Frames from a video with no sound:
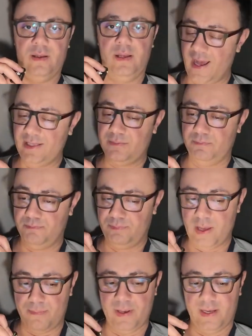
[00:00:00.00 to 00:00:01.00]
That's
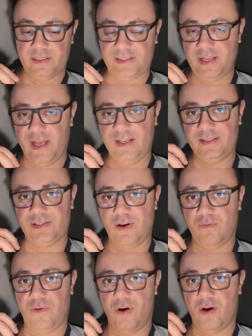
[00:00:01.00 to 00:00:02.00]
the biggest thing so
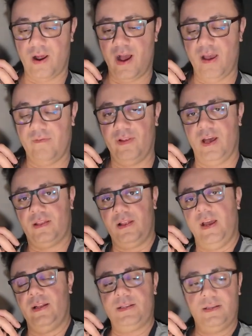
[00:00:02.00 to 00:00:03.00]
far I have not
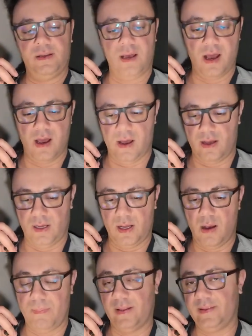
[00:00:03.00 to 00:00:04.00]
liked
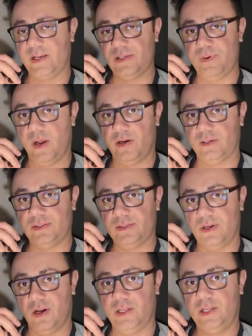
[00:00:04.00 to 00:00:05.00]
about the
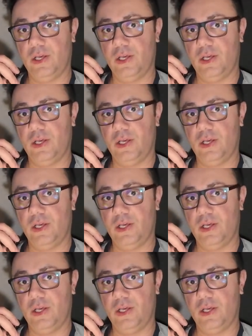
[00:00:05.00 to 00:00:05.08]
experience on